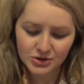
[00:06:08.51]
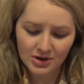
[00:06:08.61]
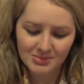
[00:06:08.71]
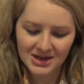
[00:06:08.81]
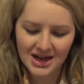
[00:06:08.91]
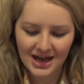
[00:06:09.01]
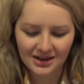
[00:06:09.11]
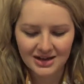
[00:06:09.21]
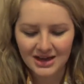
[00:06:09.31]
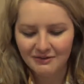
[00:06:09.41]
treatment,
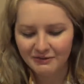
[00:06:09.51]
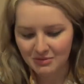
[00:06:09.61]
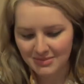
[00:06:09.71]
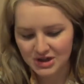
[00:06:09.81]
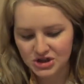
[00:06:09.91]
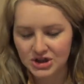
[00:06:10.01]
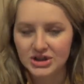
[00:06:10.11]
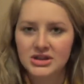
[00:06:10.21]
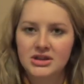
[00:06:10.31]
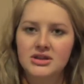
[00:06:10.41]
acne
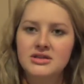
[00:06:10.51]
inflammation,